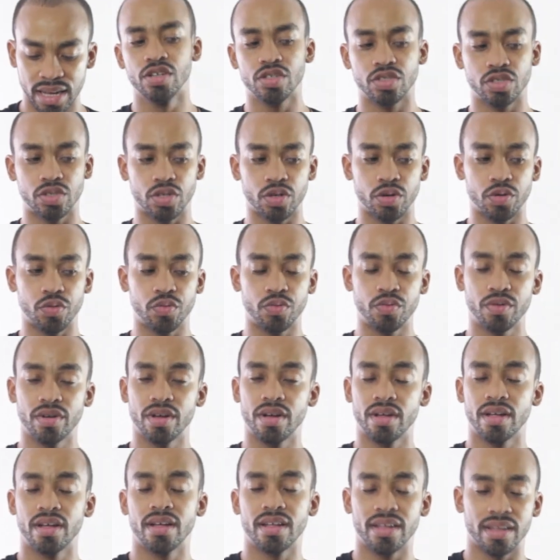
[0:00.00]
So
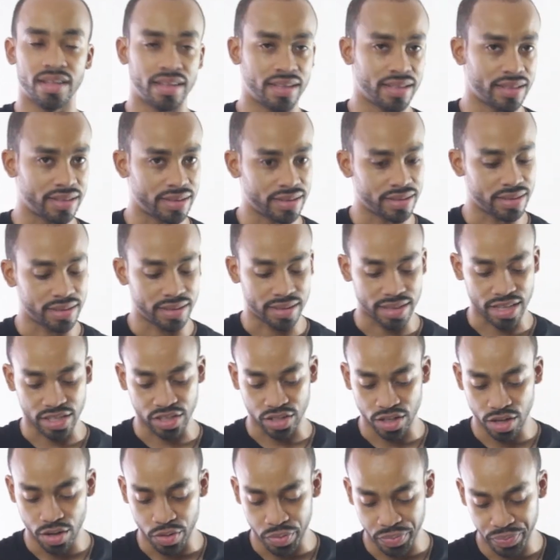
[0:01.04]
let's
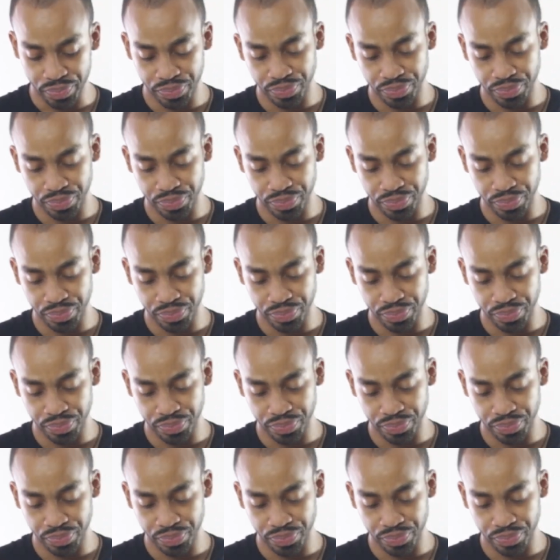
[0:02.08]
go.